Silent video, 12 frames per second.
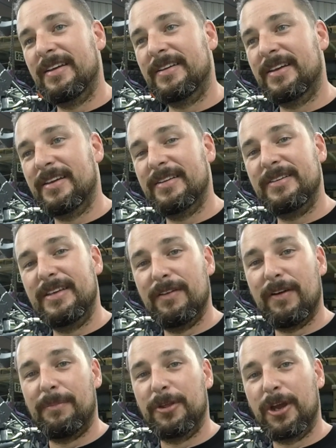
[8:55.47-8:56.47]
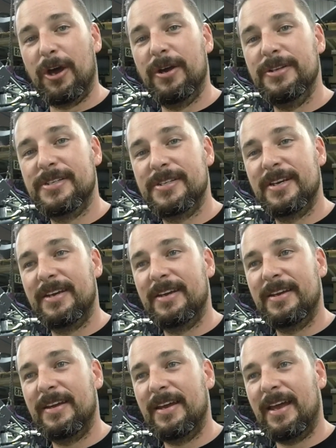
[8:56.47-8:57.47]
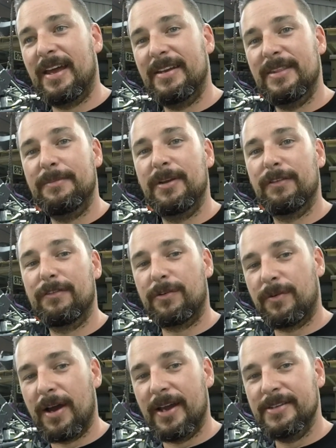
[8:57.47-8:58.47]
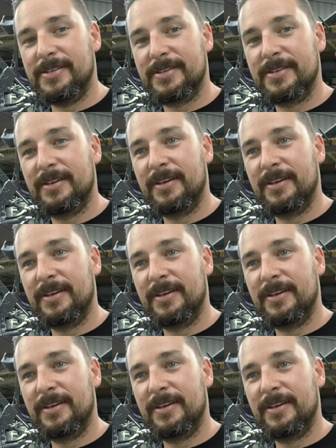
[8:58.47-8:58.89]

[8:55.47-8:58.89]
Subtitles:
can give up the ghost, and in the middle of a race,